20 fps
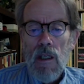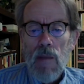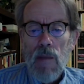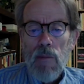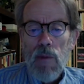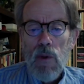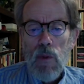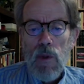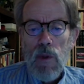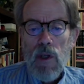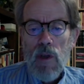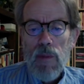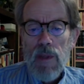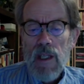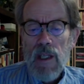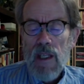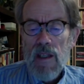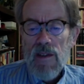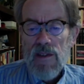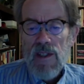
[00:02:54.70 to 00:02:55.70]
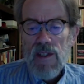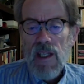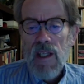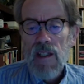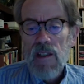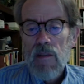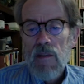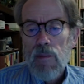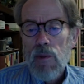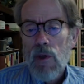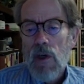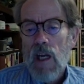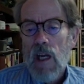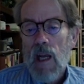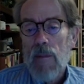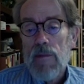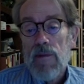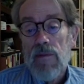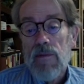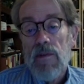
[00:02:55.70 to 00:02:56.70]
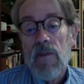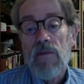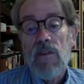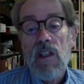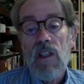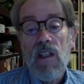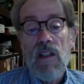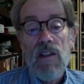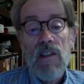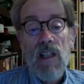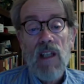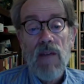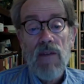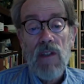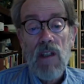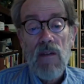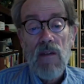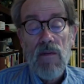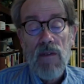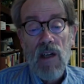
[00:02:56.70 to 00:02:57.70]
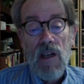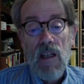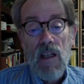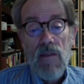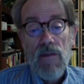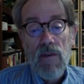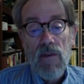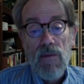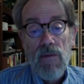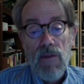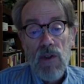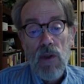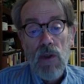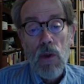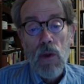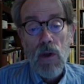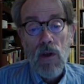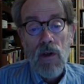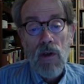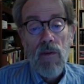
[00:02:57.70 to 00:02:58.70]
but we are being sent perhaps 50 to 75 fewer